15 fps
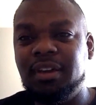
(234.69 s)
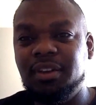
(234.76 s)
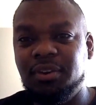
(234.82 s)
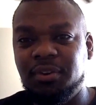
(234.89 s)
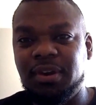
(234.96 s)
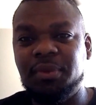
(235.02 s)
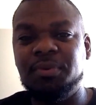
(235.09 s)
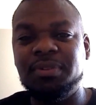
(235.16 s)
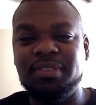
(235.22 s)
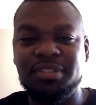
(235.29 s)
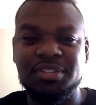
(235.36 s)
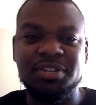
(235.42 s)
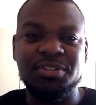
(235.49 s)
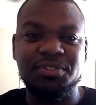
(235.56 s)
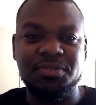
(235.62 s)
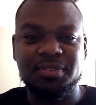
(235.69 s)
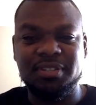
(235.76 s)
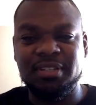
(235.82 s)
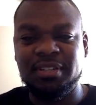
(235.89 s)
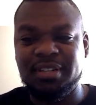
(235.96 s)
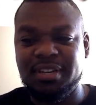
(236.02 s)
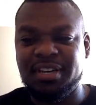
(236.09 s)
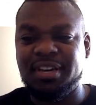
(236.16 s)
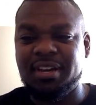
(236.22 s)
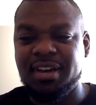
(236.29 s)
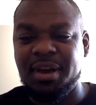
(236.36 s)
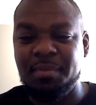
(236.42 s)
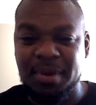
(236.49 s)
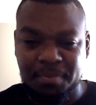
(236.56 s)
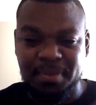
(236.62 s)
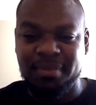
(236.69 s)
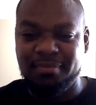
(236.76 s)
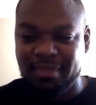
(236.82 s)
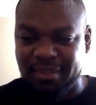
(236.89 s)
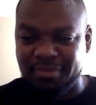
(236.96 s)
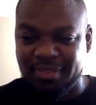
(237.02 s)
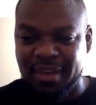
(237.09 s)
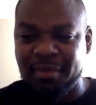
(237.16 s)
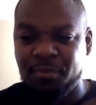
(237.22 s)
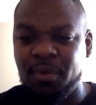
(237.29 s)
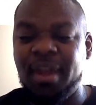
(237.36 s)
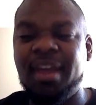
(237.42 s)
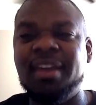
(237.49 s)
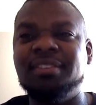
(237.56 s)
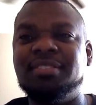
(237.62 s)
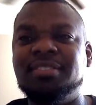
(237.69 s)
you know, they want the children to come up in that way.